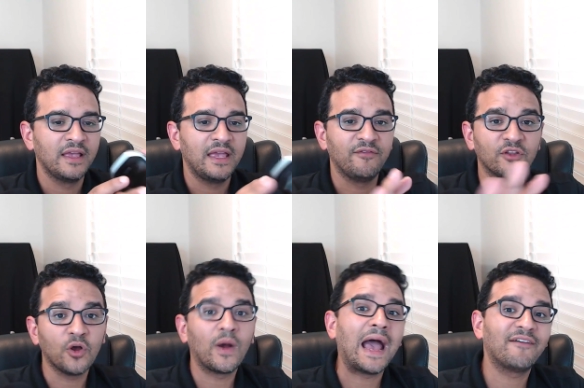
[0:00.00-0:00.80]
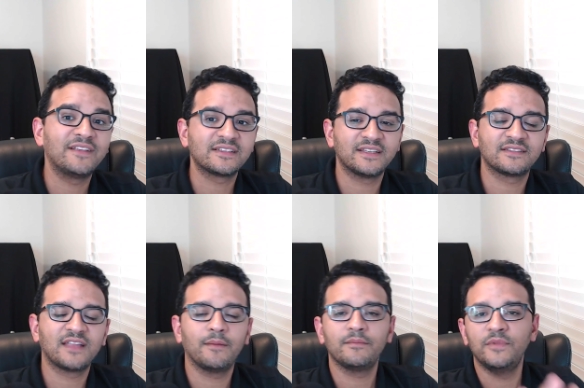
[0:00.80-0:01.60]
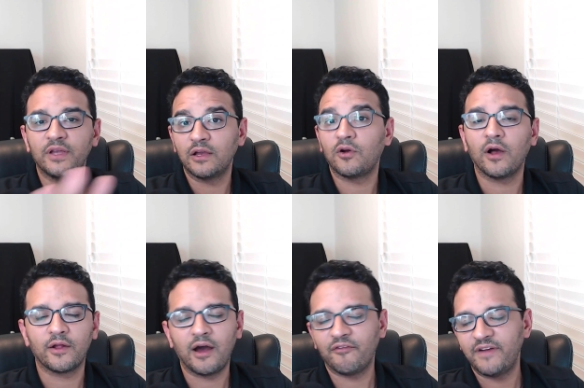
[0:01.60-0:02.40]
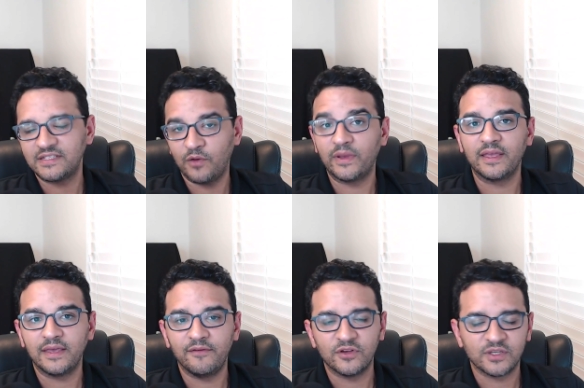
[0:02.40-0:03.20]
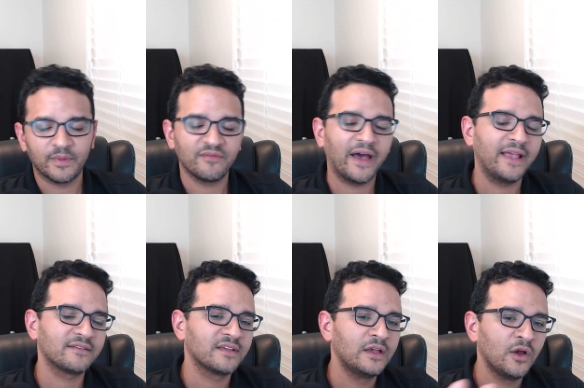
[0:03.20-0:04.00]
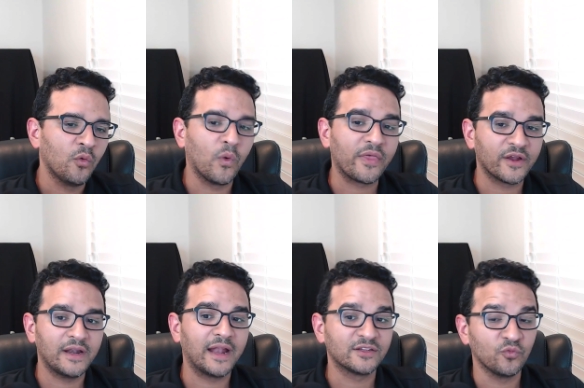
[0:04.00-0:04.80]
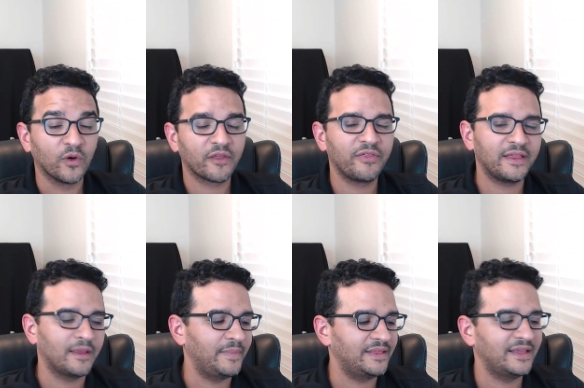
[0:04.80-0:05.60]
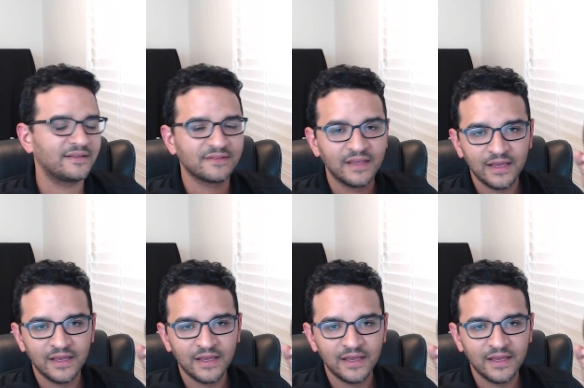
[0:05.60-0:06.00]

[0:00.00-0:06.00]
If you don't have this system, you can call our office and we can give you some advice whether or not it's worth it. I mean, this